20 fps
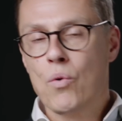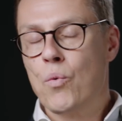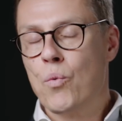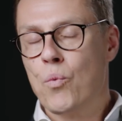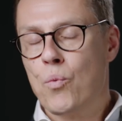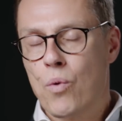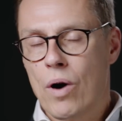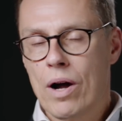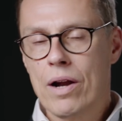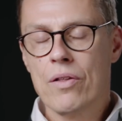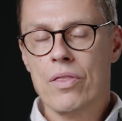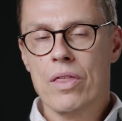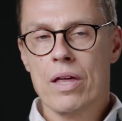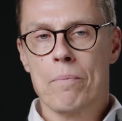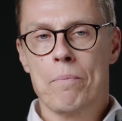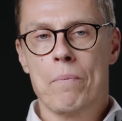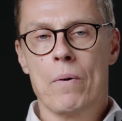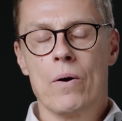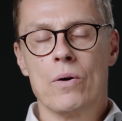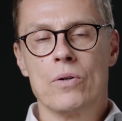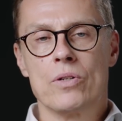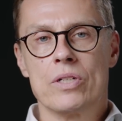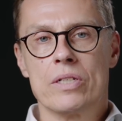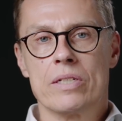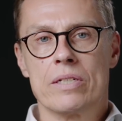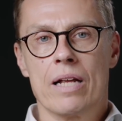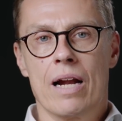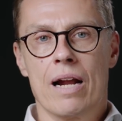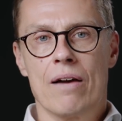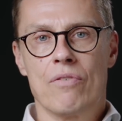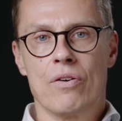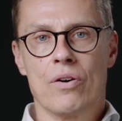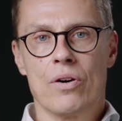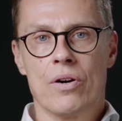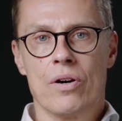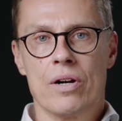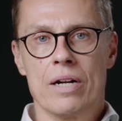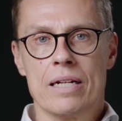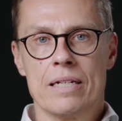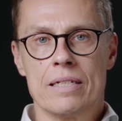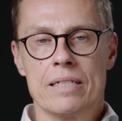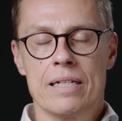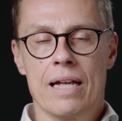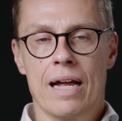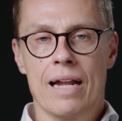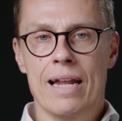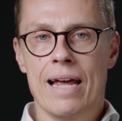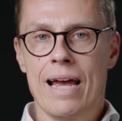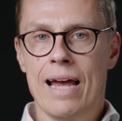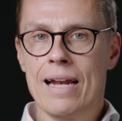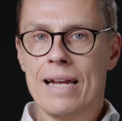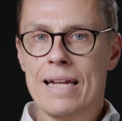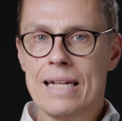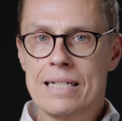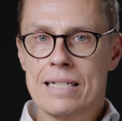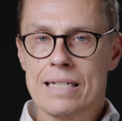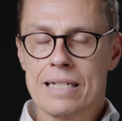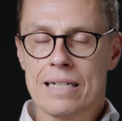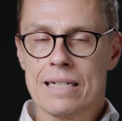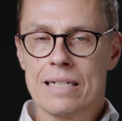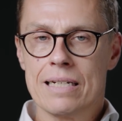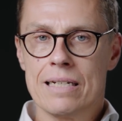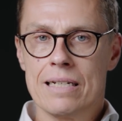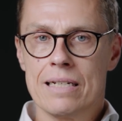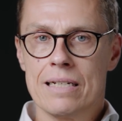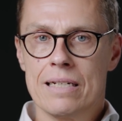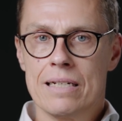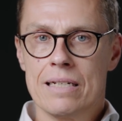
One of the approaches that I've heard is that, hey, listen,